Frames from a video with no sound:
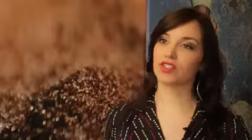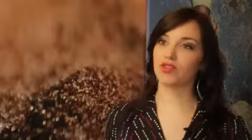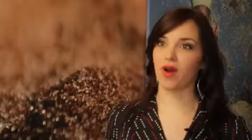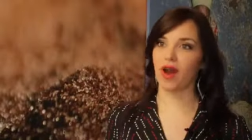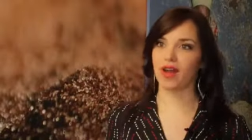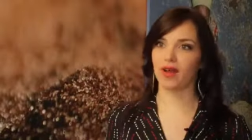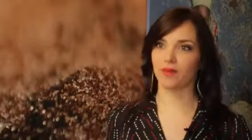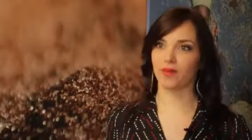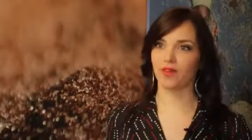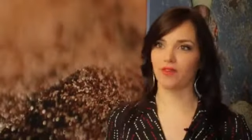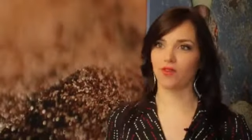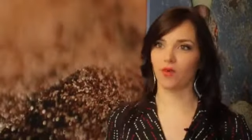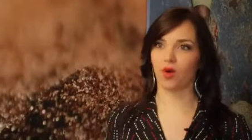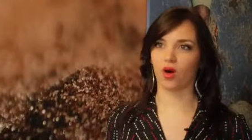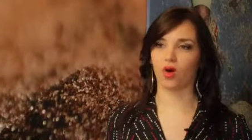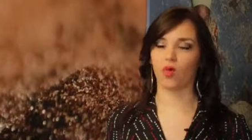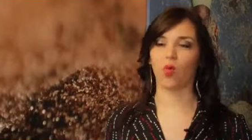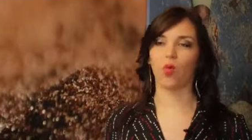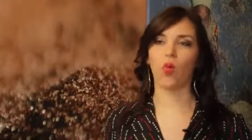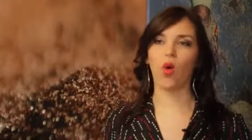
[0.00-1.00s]
tried it
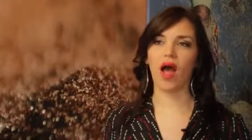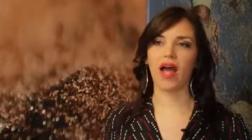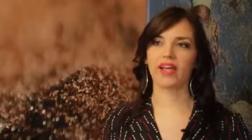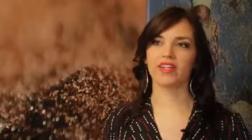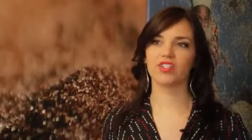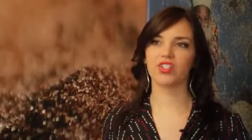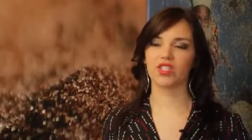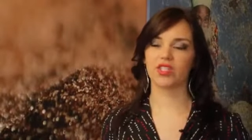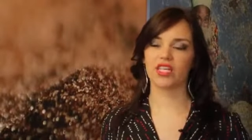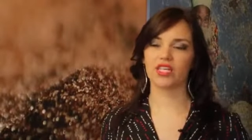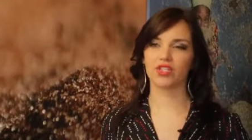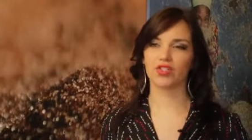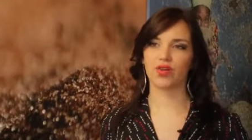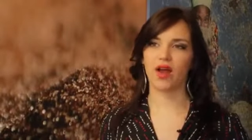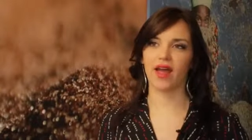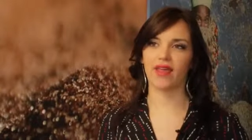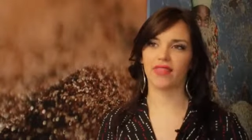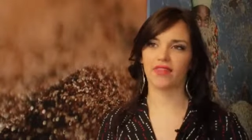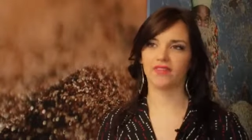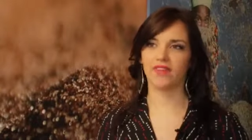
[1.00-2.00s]
before, why should they
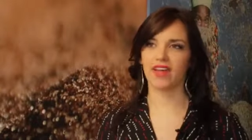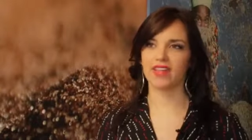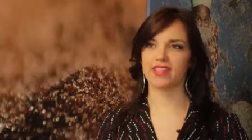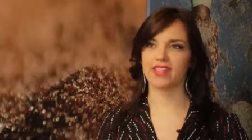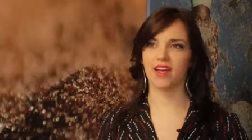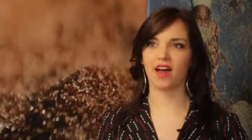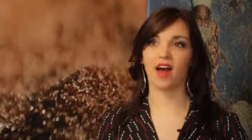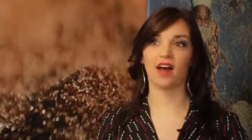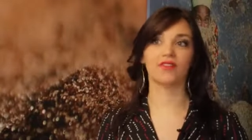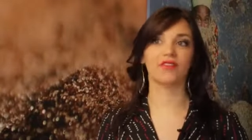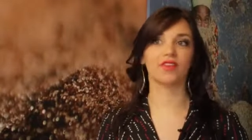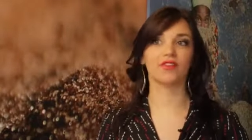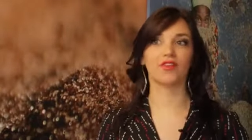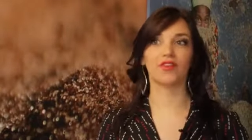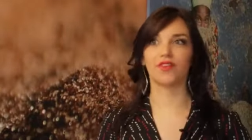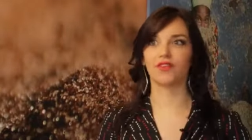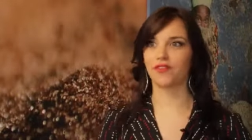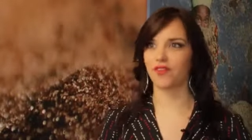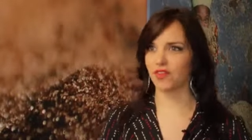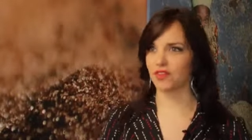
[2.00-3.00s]
try Lavazza coffee
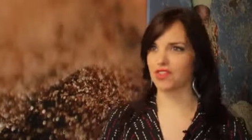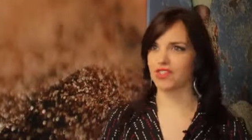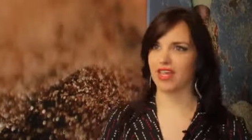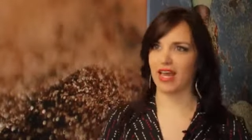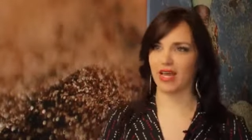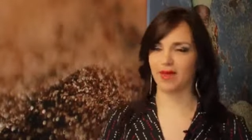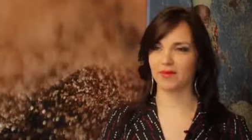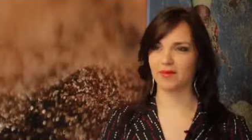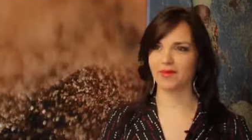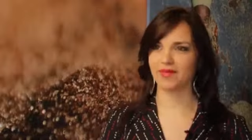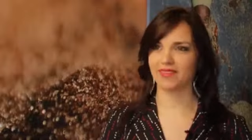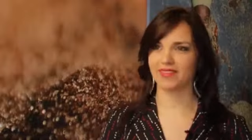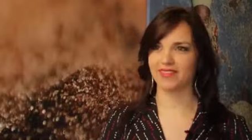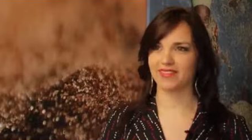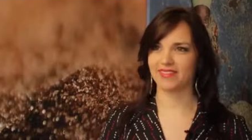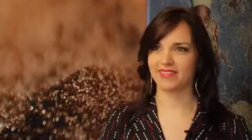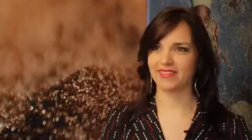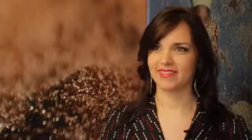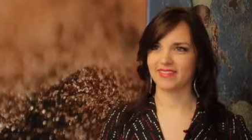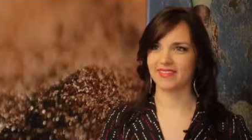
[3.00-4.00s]
for the first time?
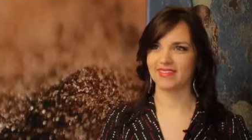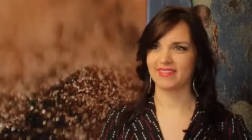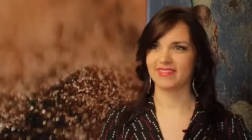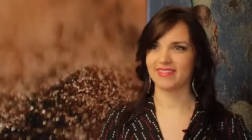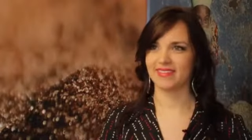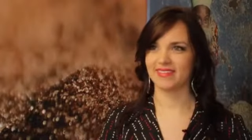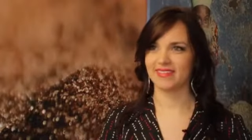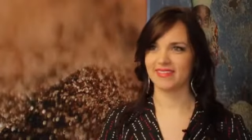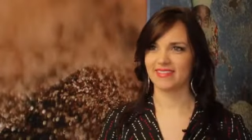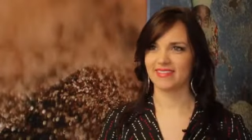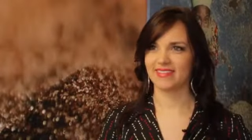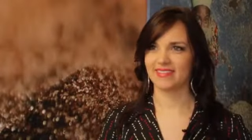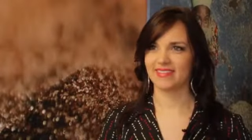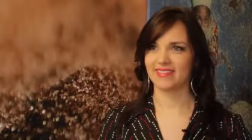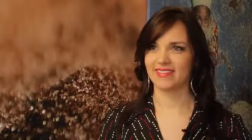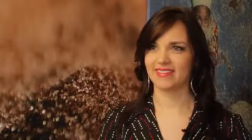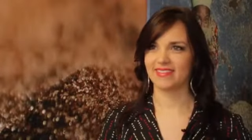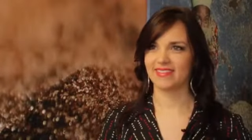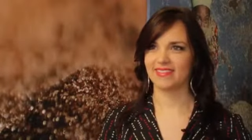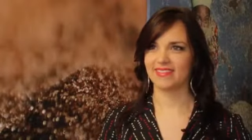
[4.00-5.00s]
I think
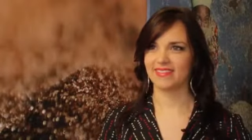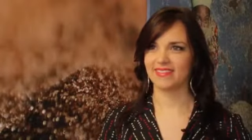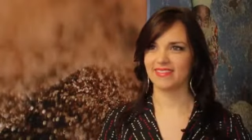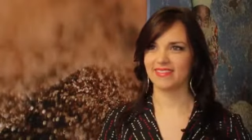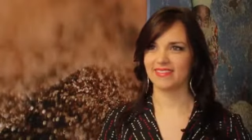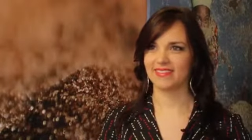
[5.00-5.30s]
Lavazza,